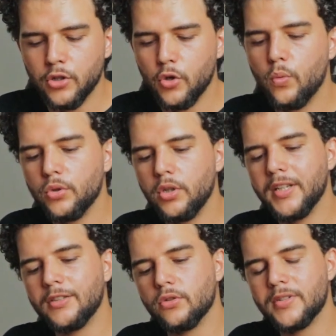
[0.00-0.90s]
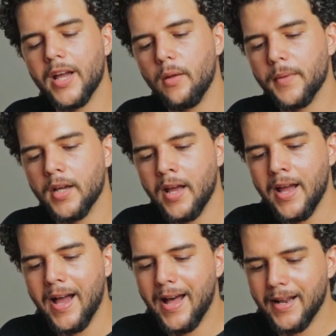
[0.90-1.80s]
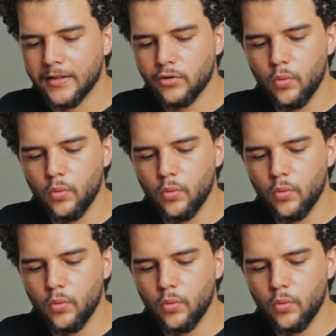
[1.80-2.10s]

You would need to tell me, Alex,